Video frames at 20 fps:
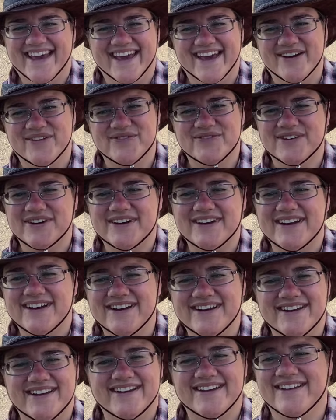And we're
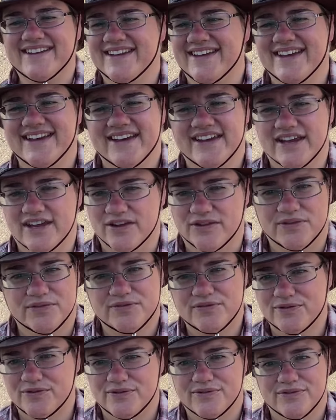gonna get
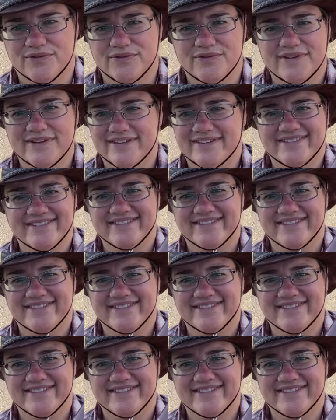through